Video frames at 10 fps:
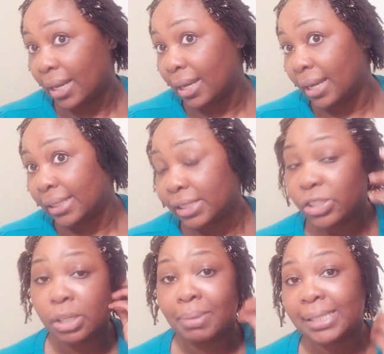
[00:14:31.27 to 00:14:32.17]

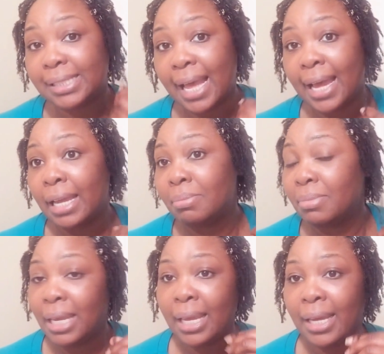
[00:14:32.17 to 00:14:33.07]
I just took my
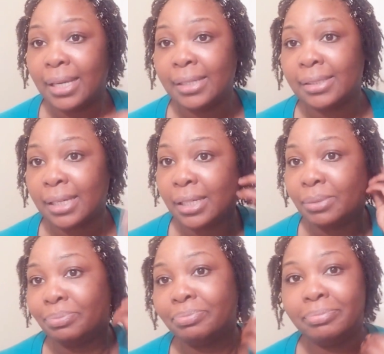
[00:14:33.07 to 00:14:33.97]
time
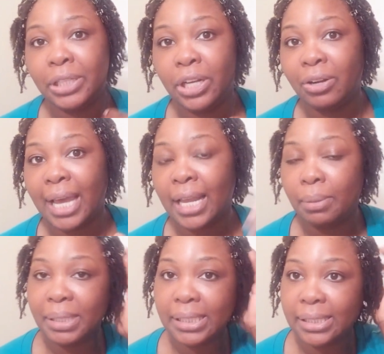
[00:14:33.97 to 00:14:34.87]
and you know,
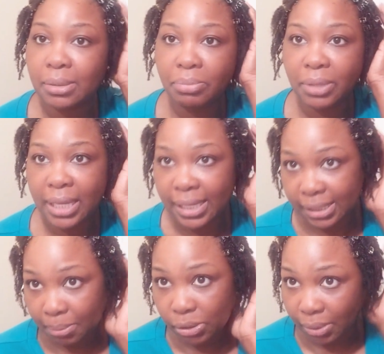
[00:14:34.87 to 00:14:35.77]
got up and did some
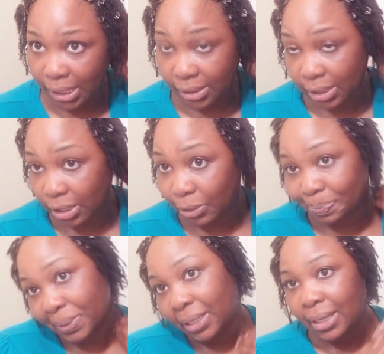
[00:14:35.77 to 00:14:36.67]
things in between.
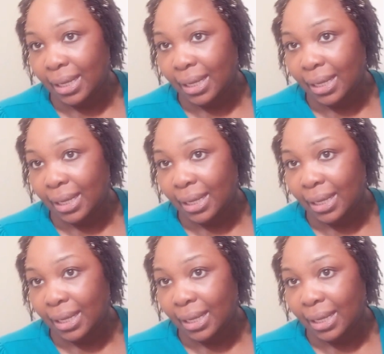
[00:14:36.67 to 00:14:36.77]
So